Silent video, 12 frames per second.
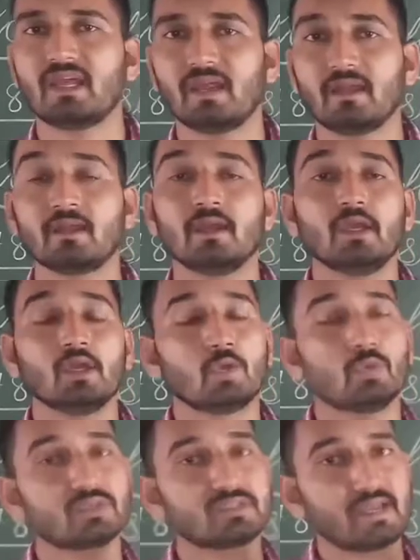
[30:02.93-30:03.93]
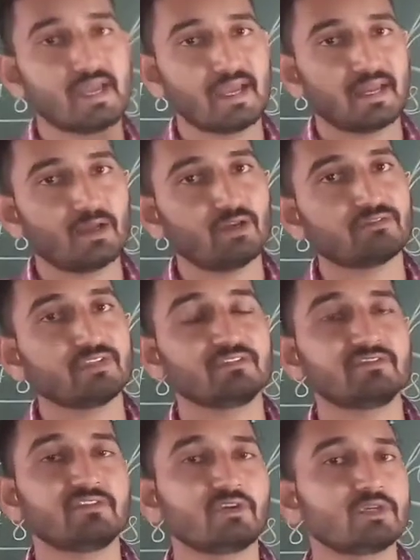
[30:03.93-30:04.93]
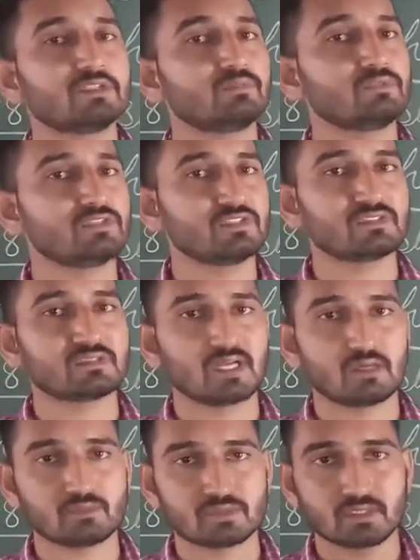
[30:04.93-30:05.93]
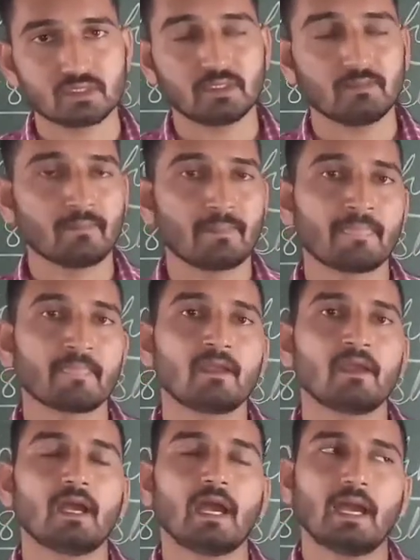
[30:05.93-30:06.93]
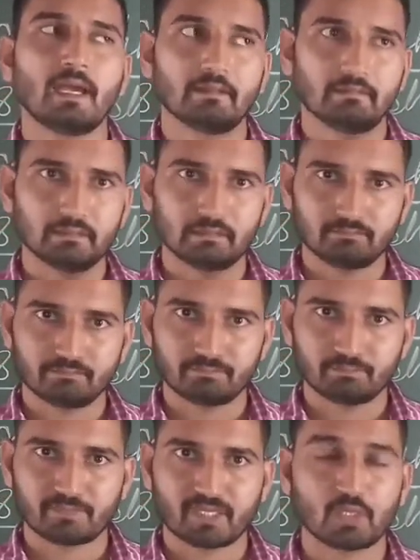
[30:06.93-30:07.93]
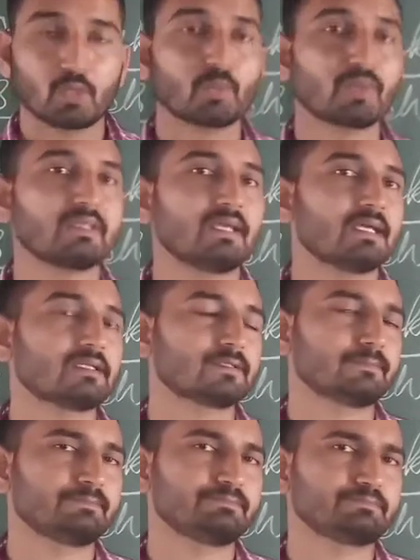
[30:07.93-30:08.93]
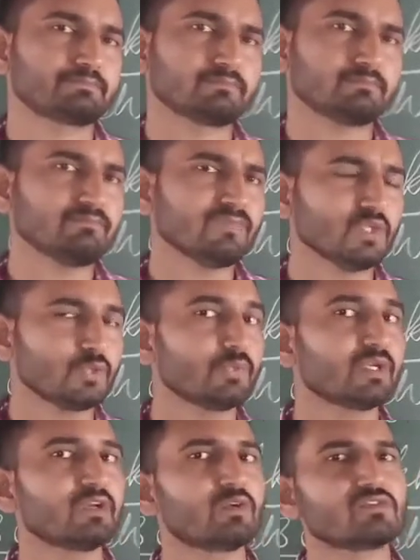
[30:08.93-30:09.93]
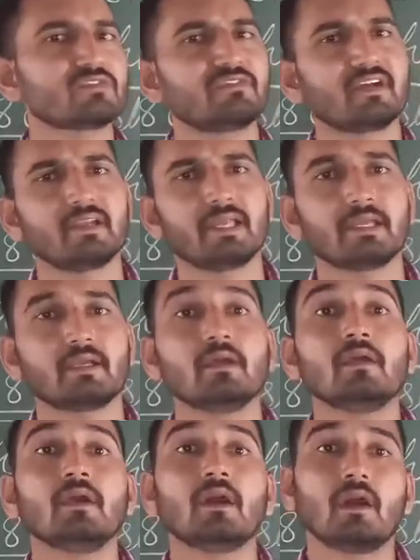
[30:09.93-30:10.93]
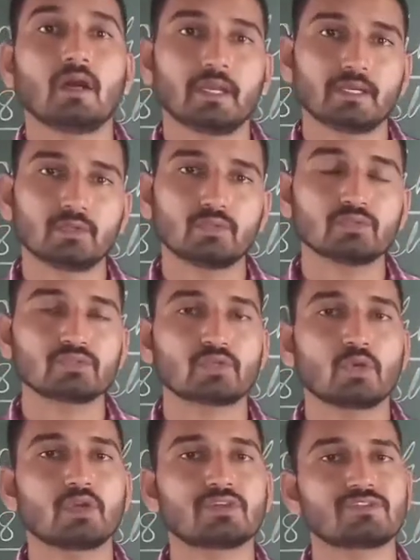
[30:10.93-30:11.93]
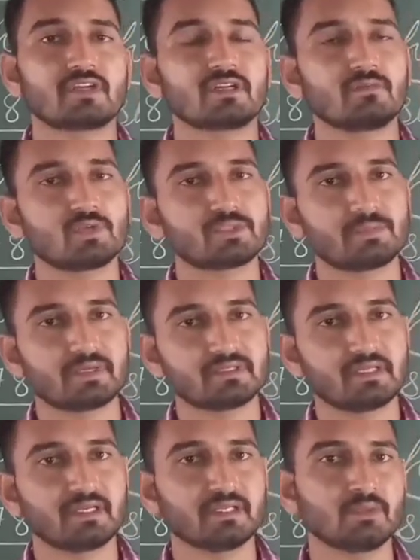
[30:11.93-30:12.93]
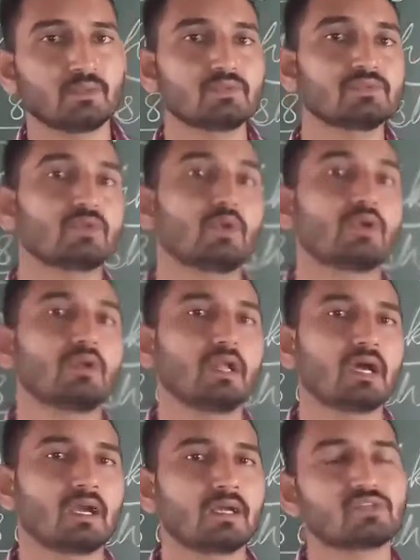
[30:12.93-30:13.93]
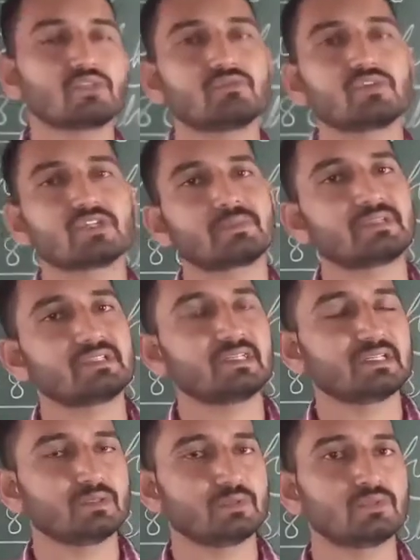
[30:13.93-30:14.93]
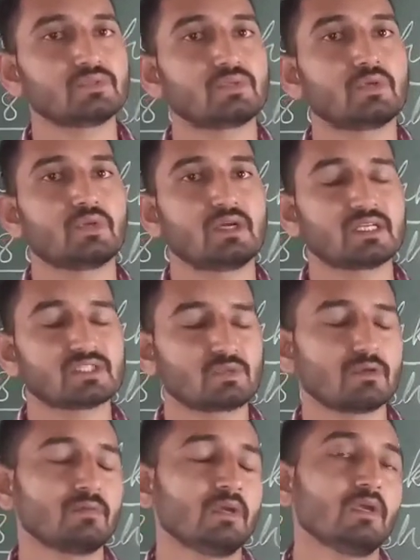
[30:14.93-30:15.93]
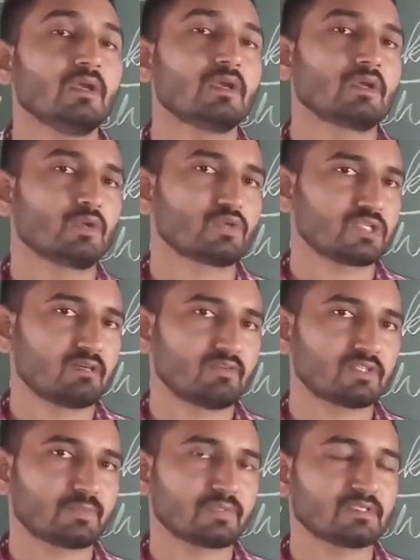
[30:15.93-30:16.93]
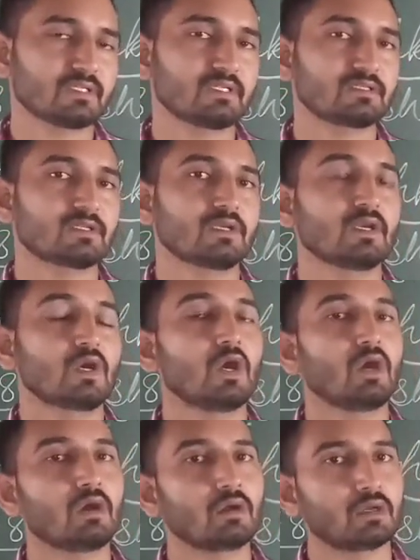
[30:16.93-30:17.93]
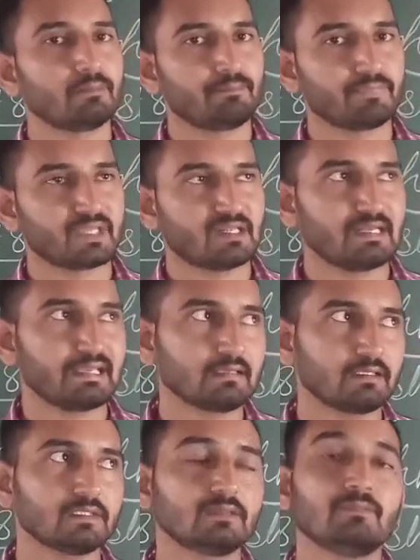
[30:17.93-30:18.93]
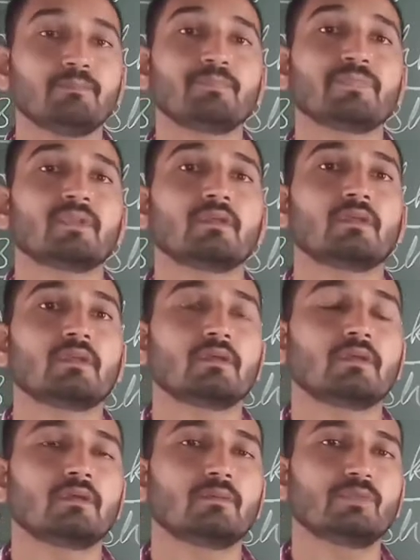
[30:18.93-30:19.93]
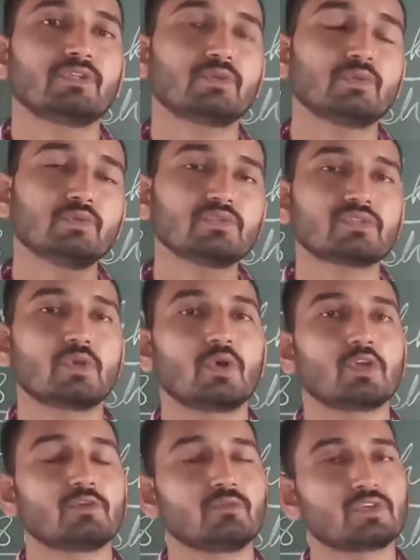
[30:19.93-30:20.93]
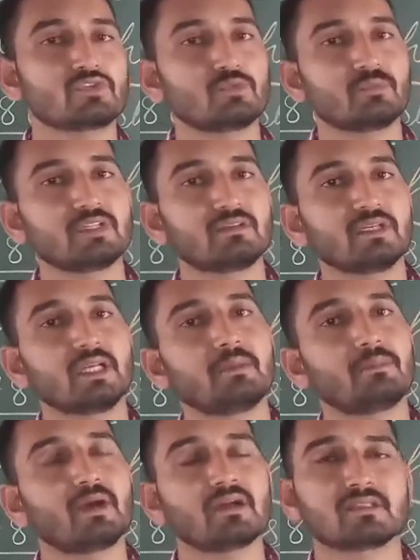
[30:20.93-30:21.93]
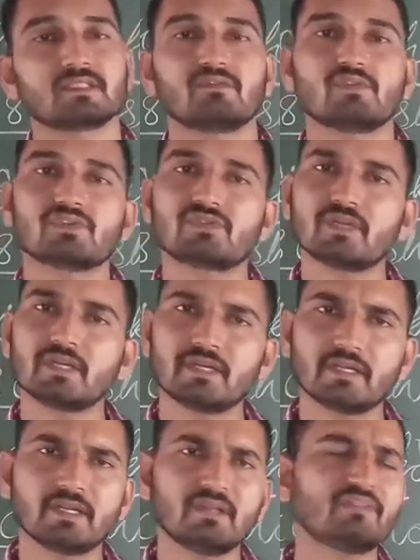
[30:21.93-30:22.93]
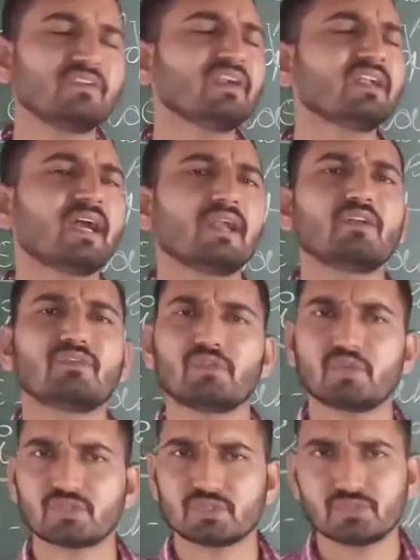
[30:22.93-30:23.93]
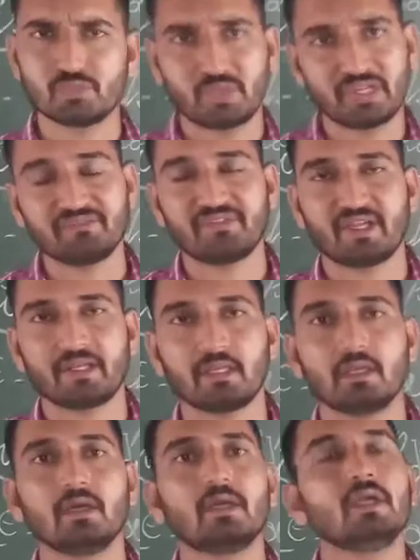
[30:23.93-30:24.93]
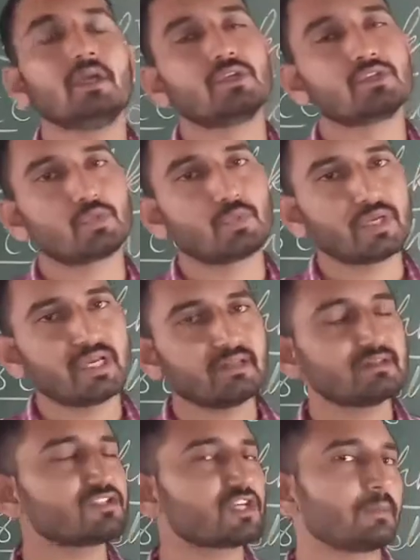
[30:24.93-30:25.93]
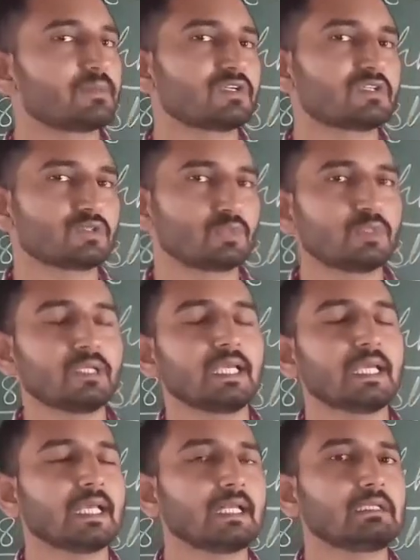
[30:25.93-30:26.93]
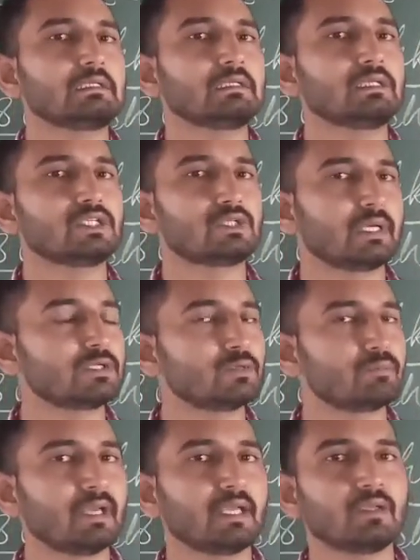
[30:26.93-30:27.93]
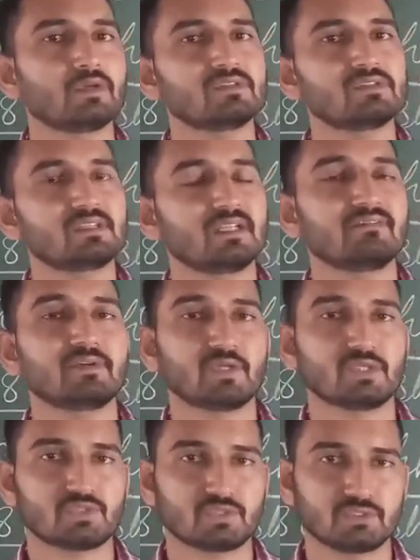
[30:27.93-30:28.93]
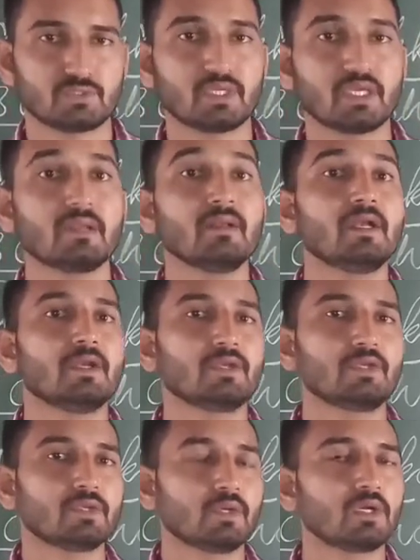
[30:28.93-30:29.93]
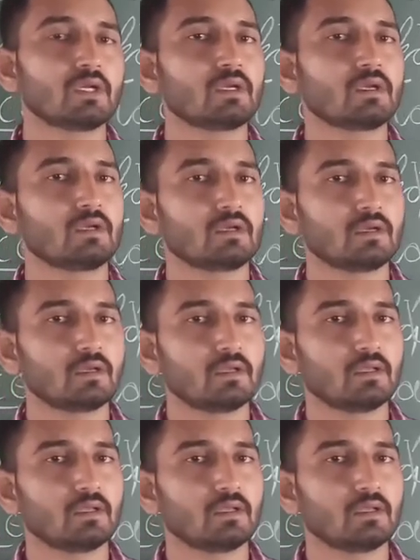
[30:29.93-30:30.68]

held, who was the head of the fourth Buddhist council. And along with that, you can also find like in whose court Charp was present, in whose court Nagarjuna was present, in whose court Ashok Ghosha was present, or like with whose court Vashumitra and Parsa was related. Different kind of questions you can find here. So read the chapter truly and try to make yourself questions. Okay, your